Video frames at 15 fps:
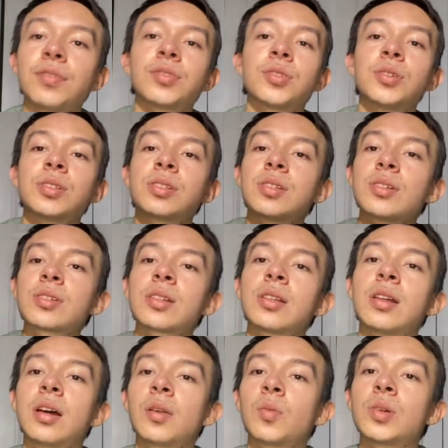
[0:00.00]
So there's a
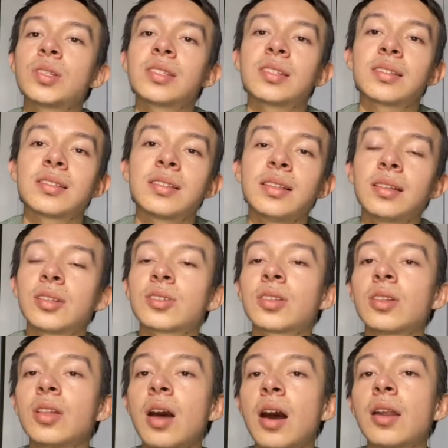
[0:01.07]
lot, 1/16, there's a
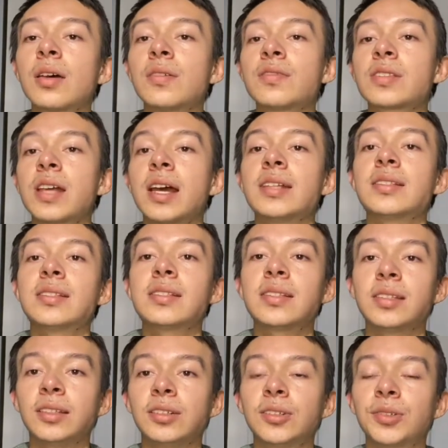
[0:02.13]
lot of sizes
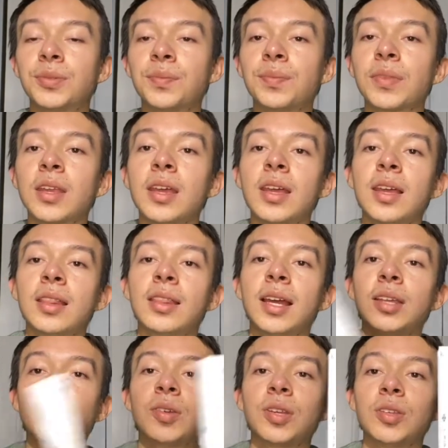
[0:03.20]
here
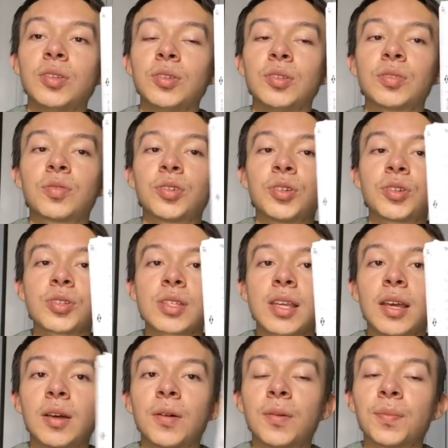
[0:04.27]
that you can use for your
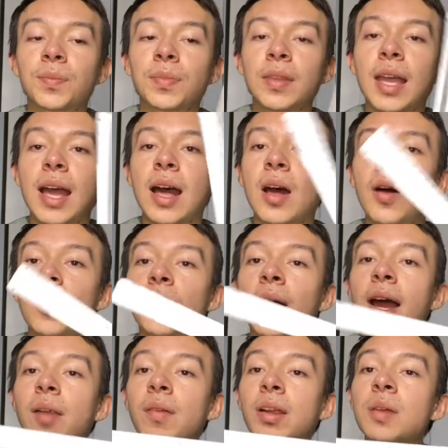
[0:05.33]
scale. Now,
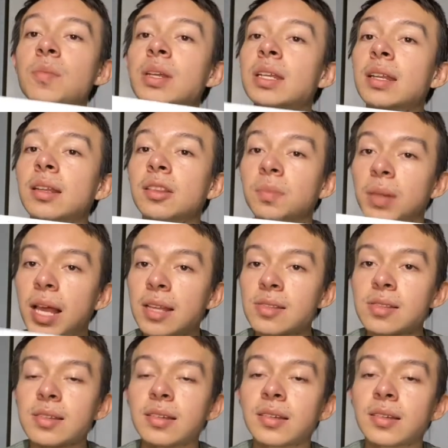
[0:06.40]
I recommend getting the plastic.